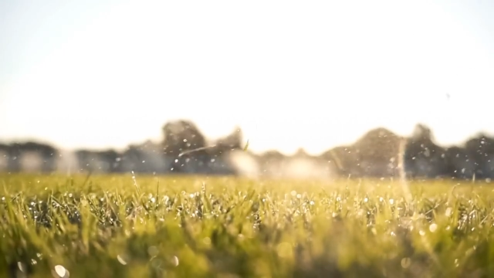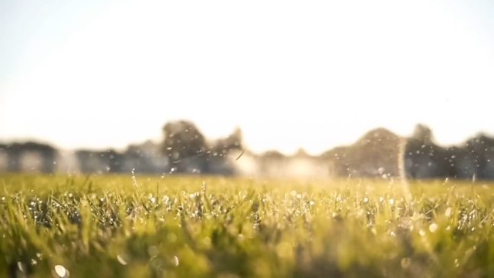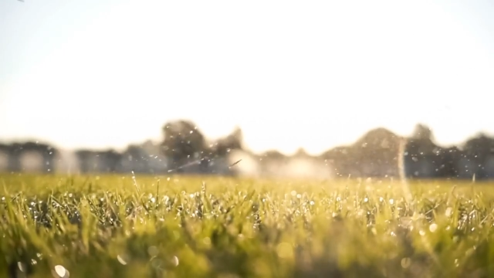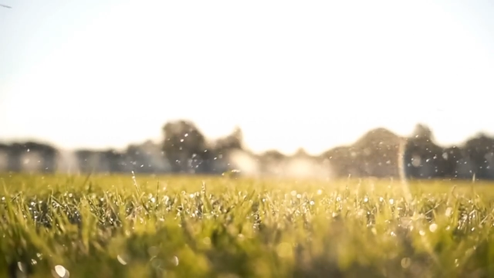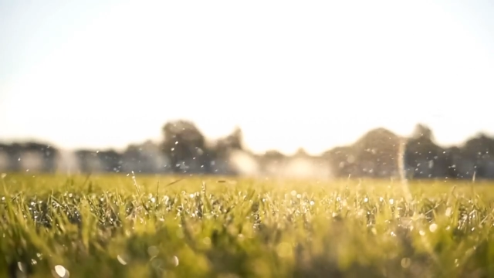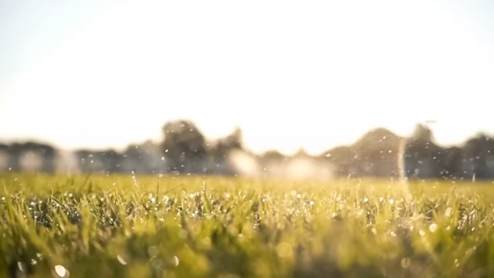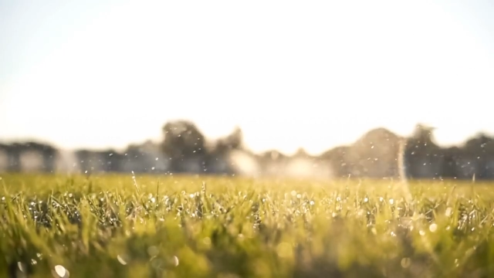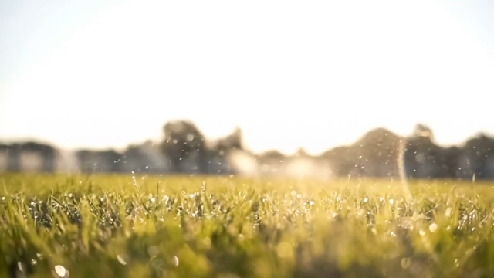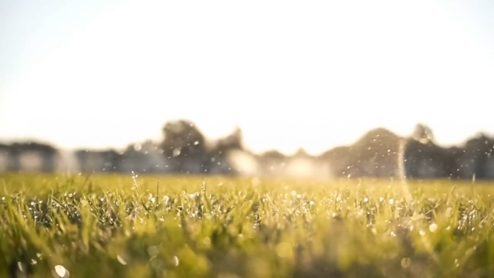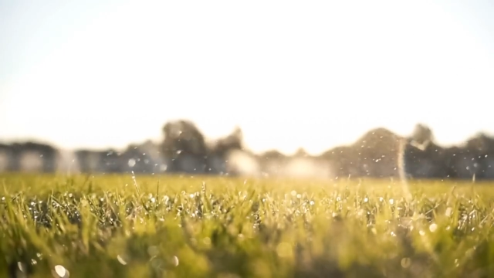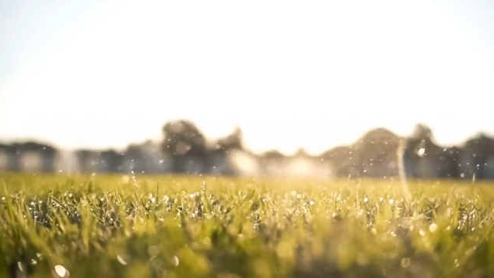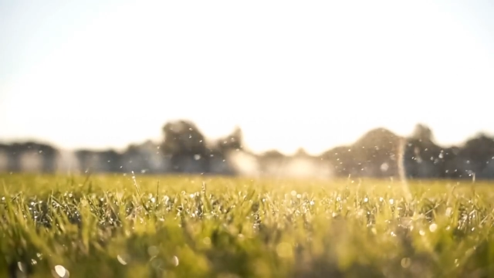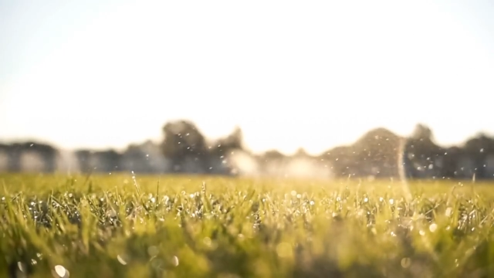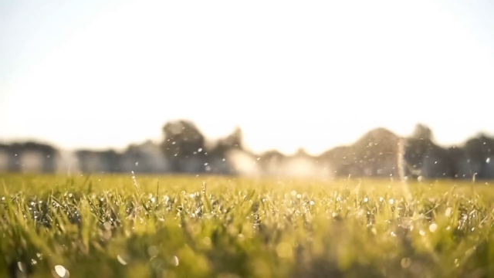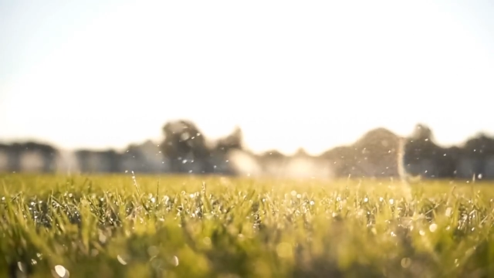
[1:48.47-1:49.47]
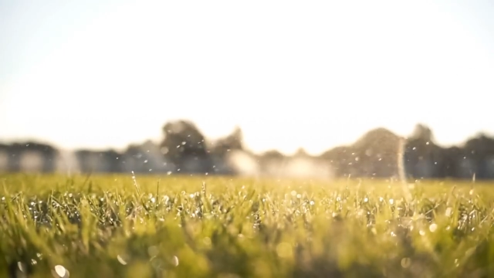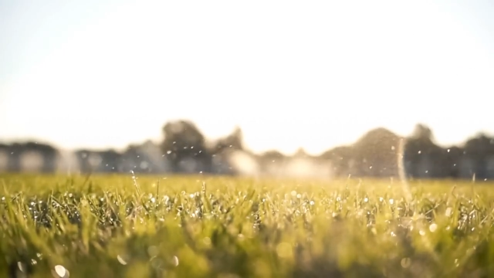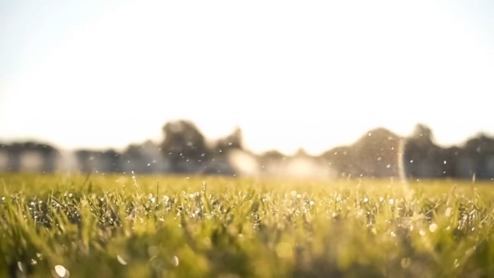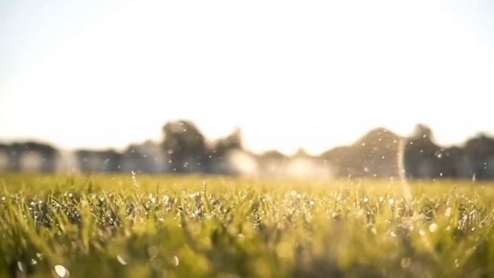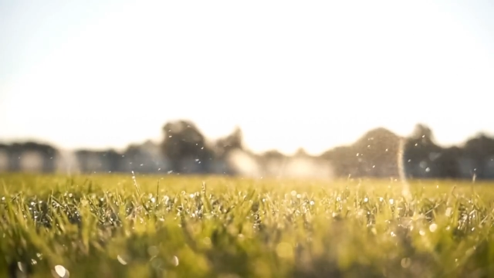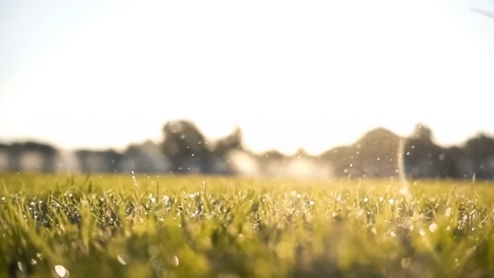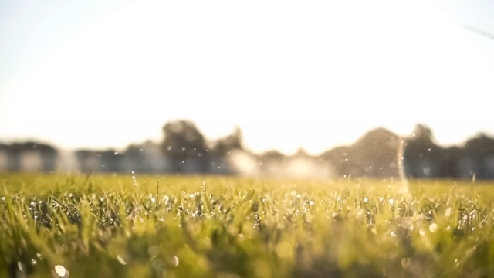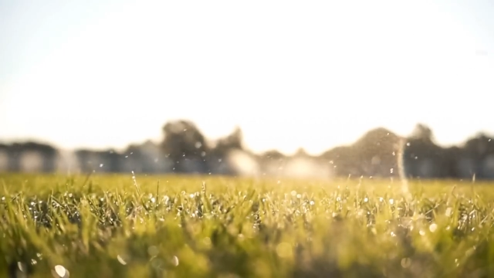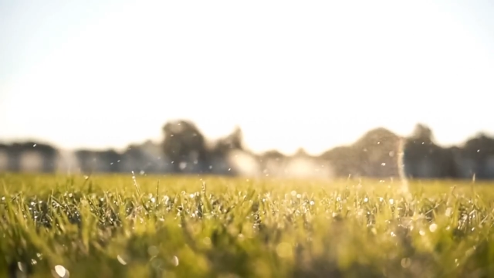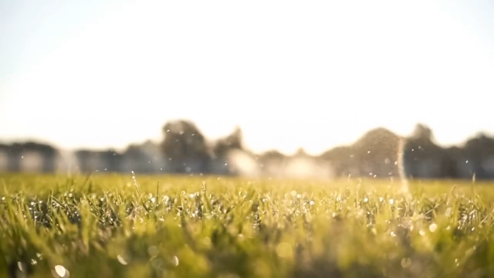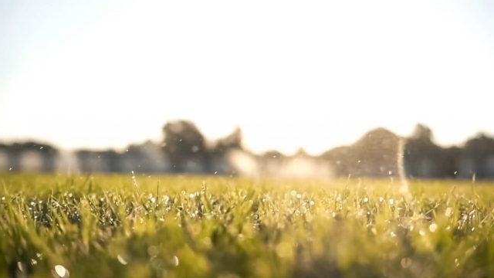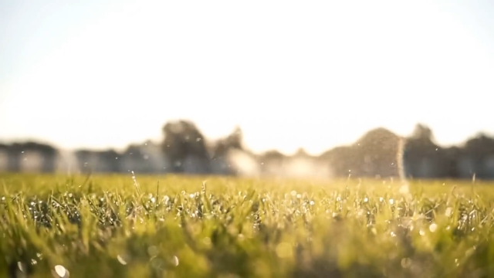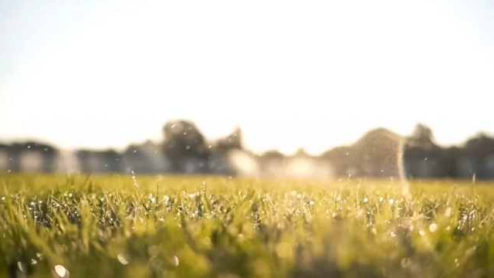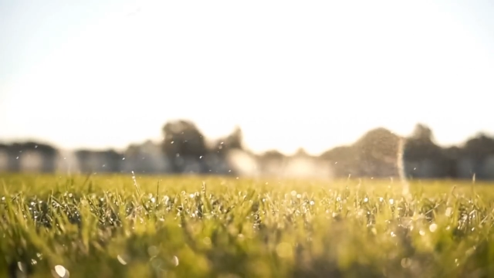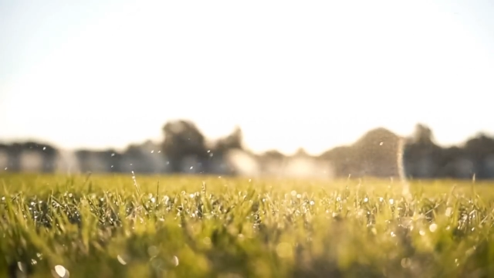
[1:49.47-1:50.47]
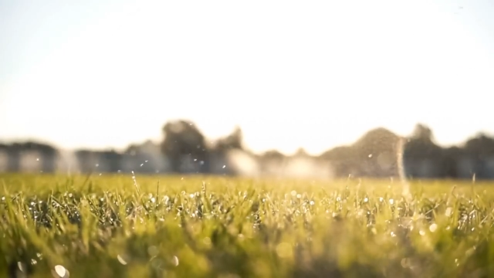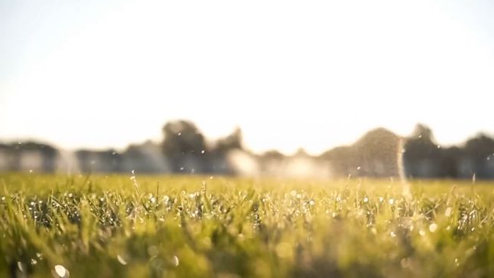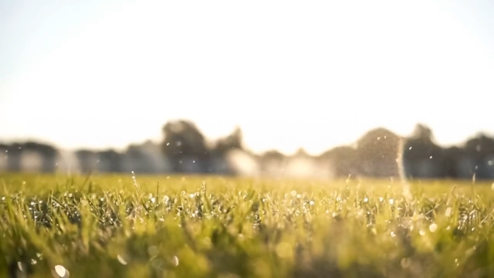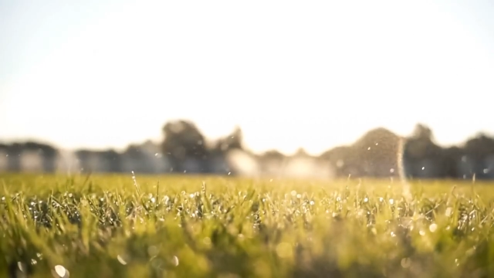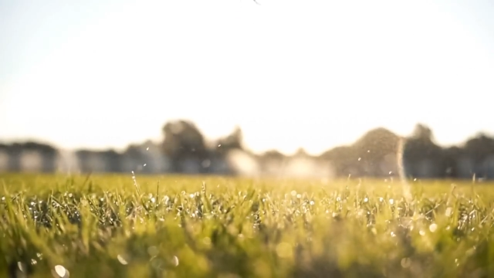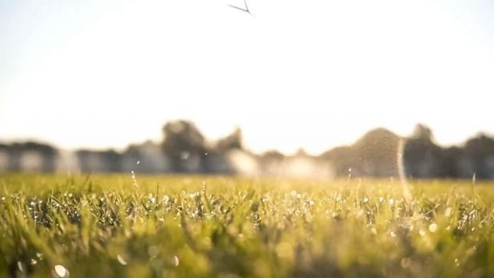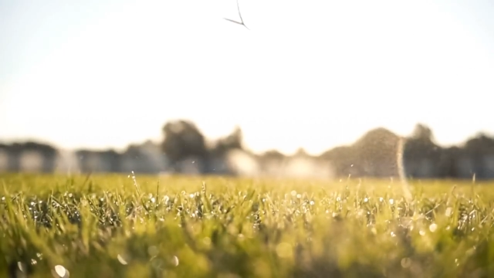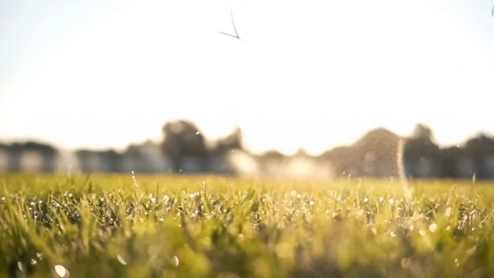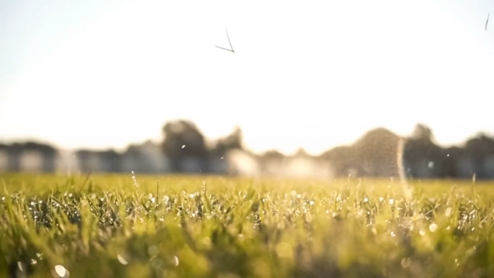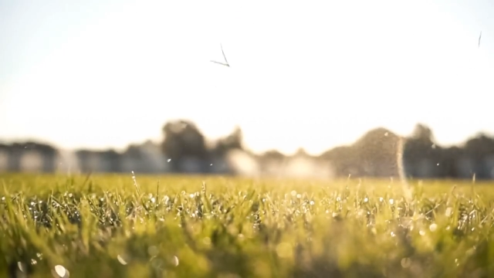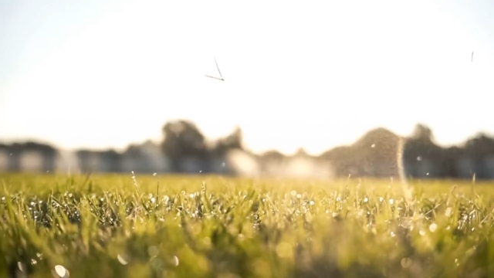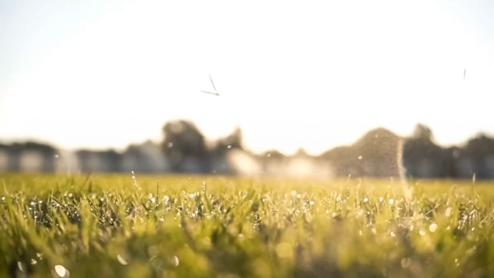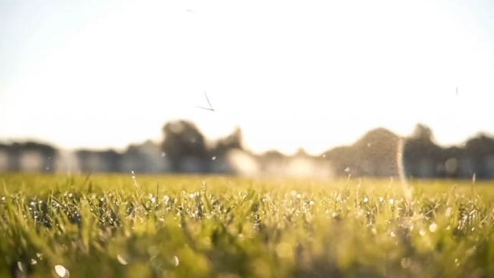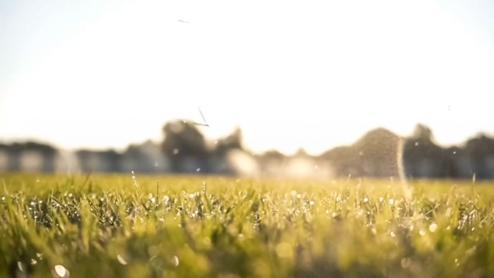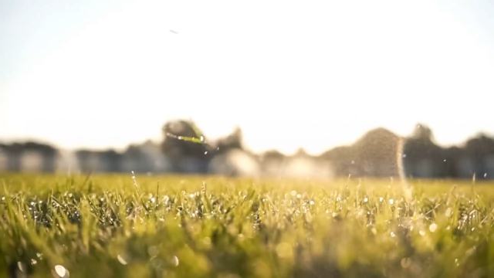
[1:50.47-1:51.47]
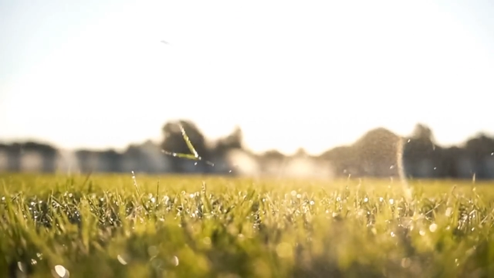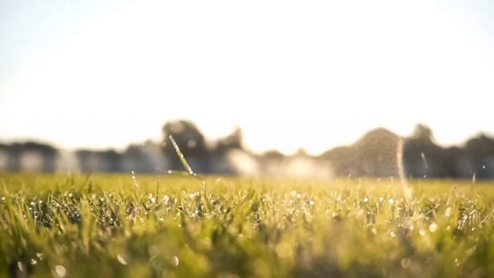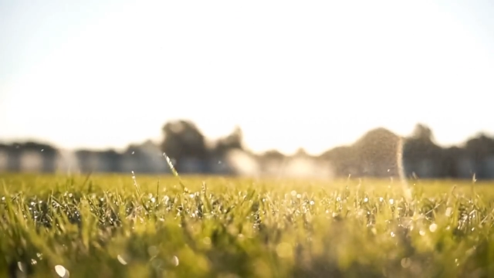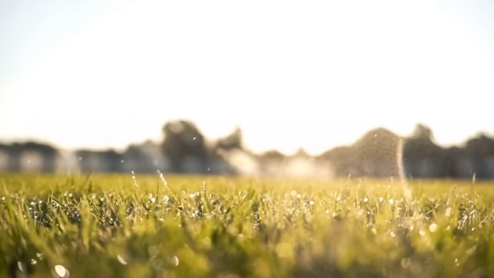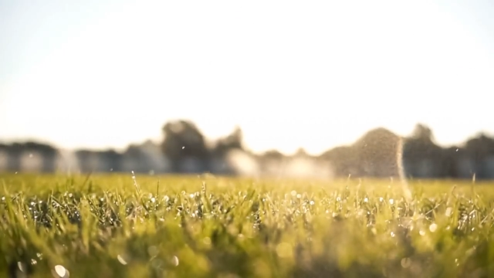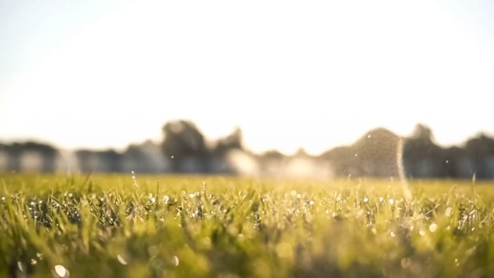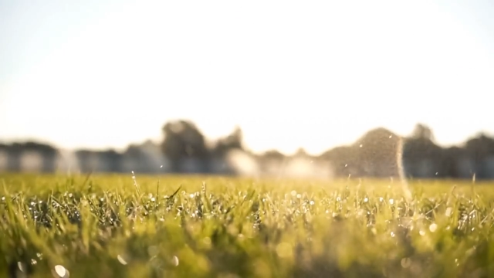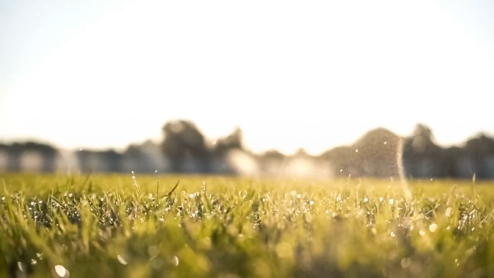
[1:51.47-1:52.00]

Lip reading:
[unreadable: no face in view]